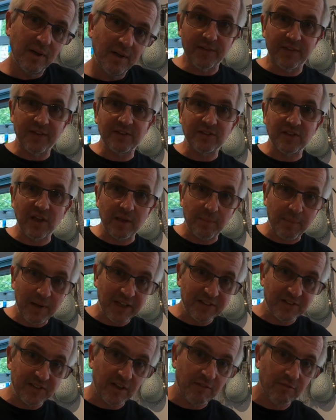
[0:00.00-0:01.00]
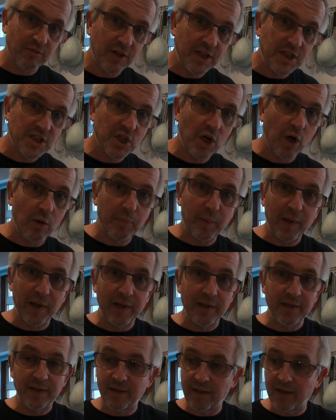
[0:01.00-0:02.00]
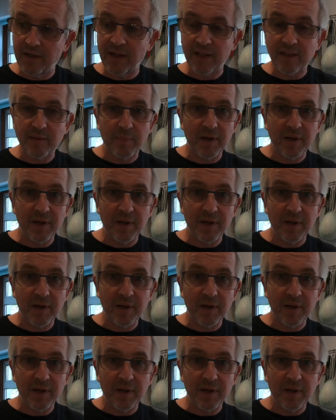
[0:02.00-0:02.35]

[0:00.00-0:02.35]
things like the Plastic Free Shop and other